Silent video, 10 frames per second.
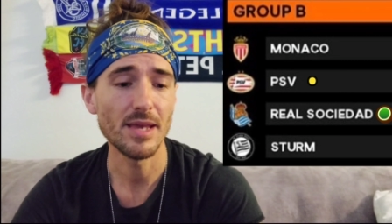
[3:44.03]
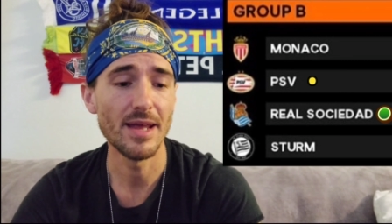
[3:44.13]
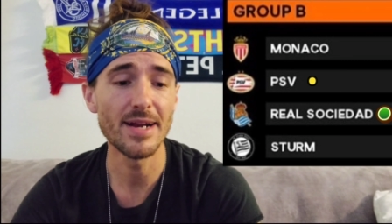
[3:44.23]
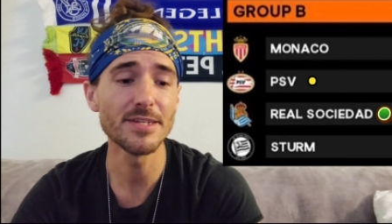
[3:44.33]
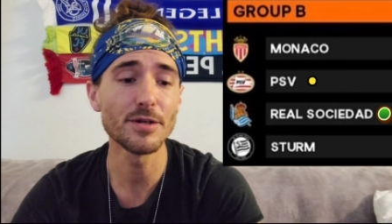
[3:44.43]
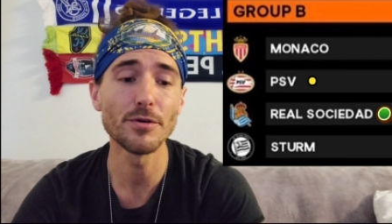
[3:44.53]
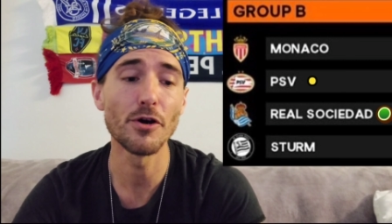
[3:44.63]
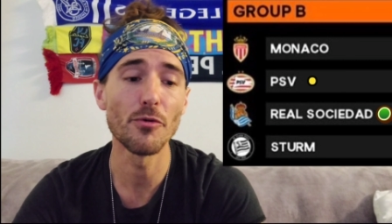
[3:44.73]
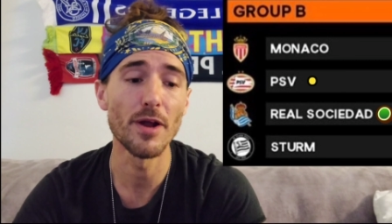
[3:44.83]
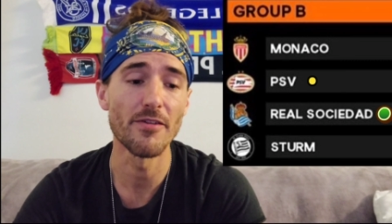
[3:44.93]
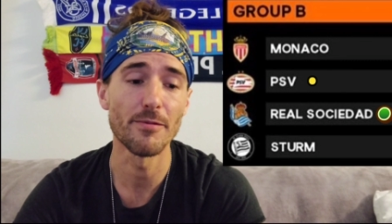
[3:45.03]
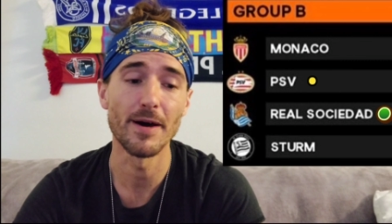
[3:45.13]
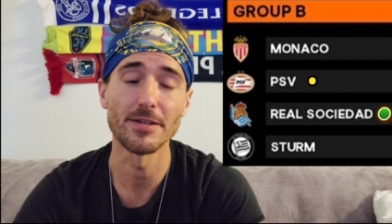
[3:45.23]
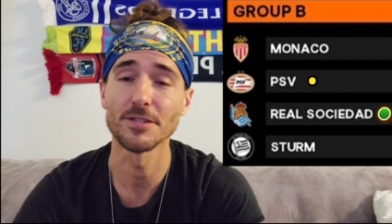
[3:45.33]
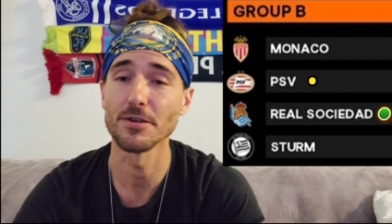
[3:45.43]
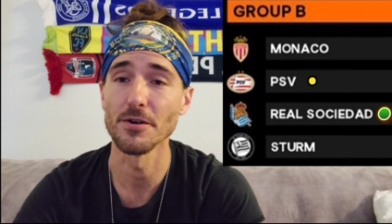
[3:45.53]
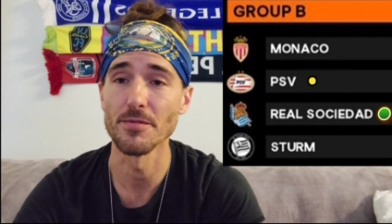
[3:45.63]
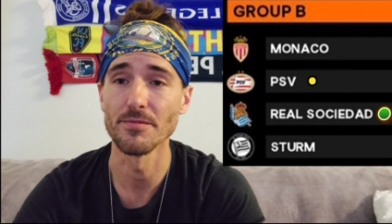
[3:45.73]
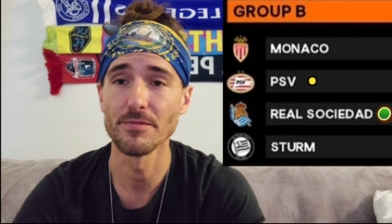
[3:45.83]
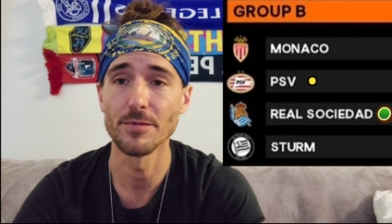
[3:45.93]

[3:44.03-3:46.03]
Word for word: And I just don't know enough about Sturm,